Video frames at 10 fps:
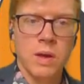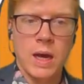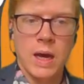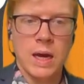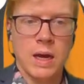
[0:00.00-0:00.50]

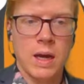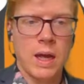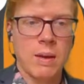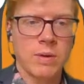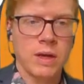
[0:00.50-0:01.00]

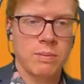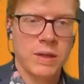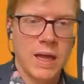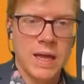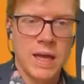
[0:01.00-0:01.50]
And we're going to
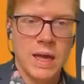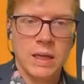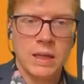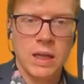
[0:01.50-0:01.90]
play a live